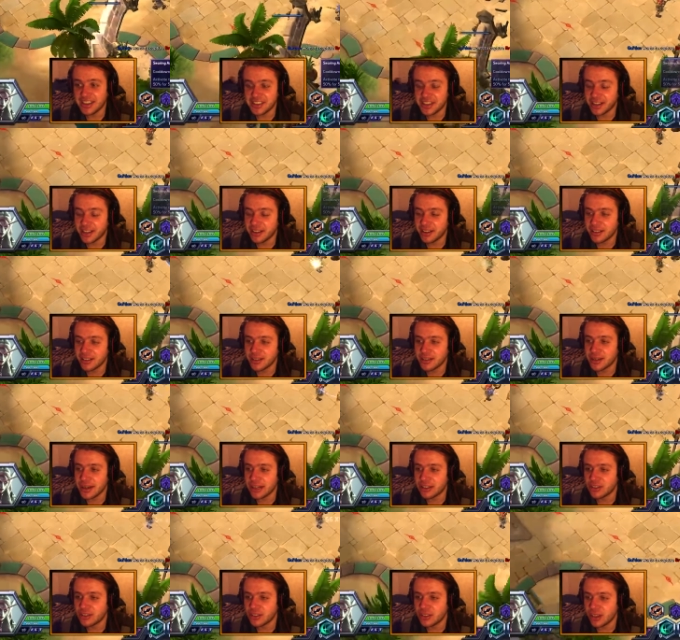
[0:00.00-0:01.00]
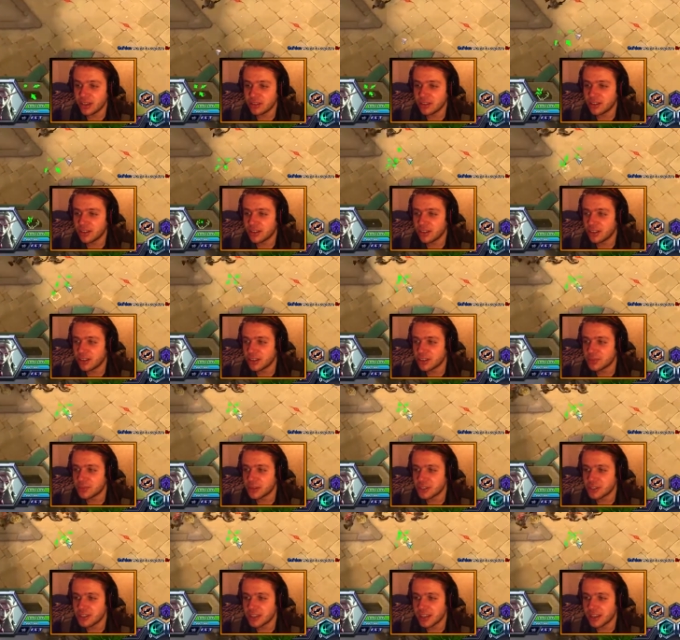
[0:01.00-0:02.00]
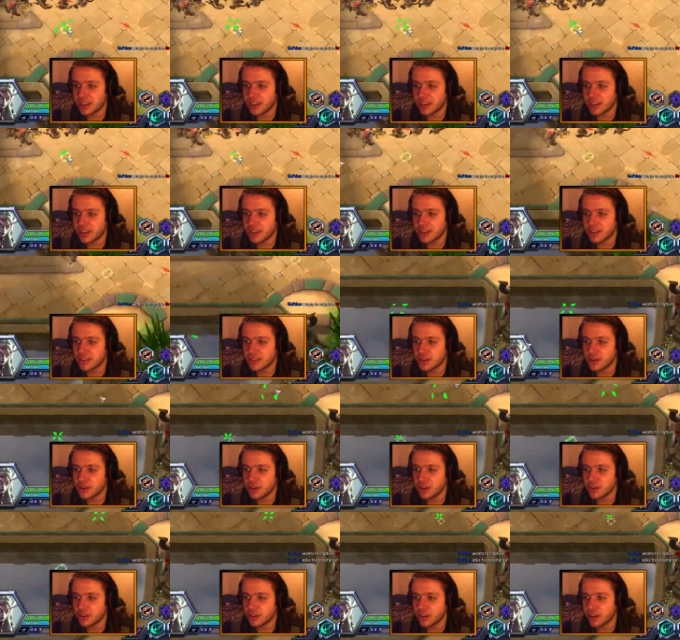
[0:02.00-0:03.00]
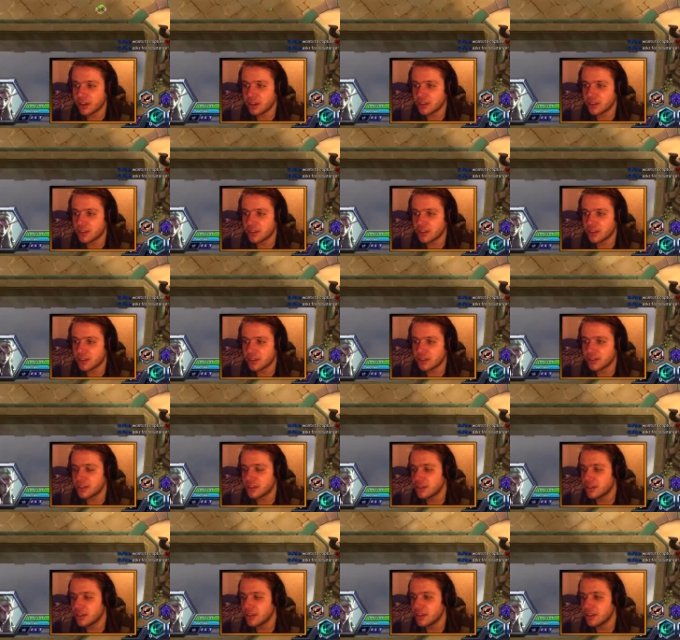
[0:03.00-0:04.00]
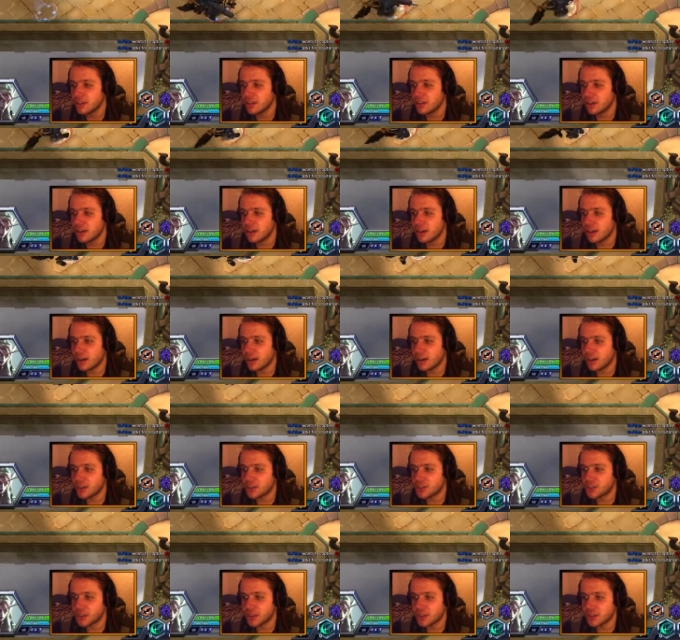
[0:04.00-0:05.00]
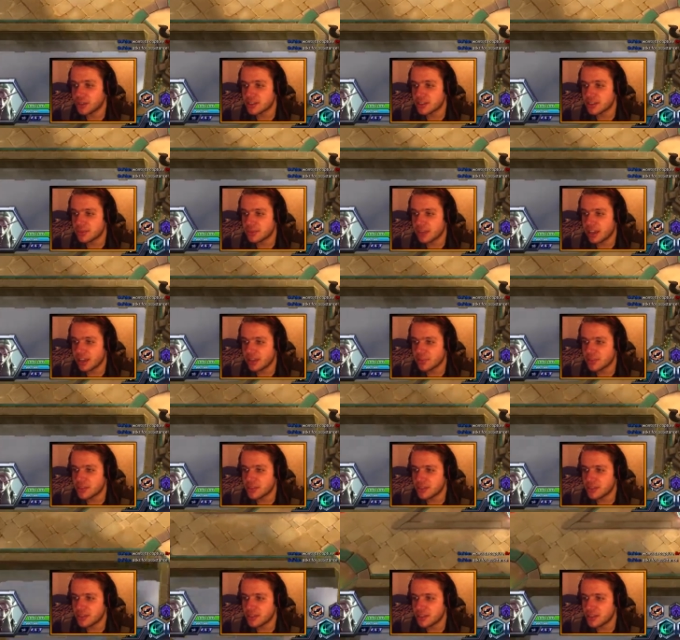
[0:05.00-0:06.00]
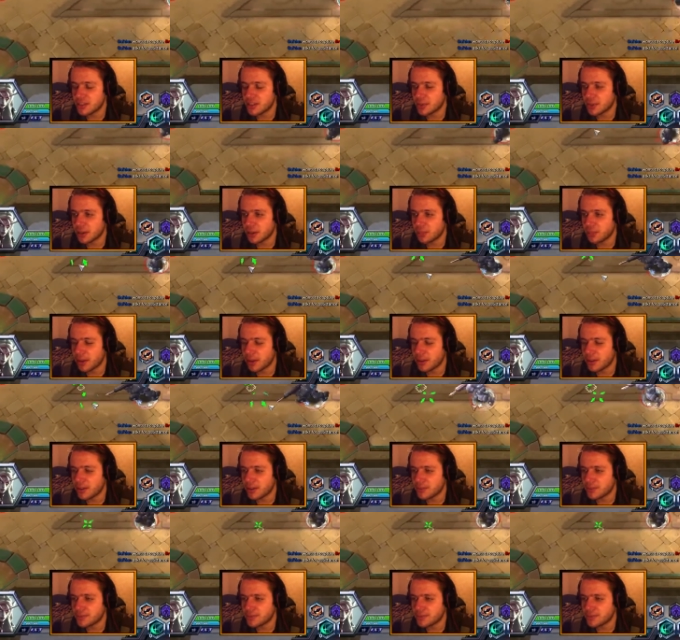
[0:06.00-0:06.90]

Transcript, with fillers: generally try to not talk as much as I can so I don't get uh, uh, triggered sometimes and say something bad.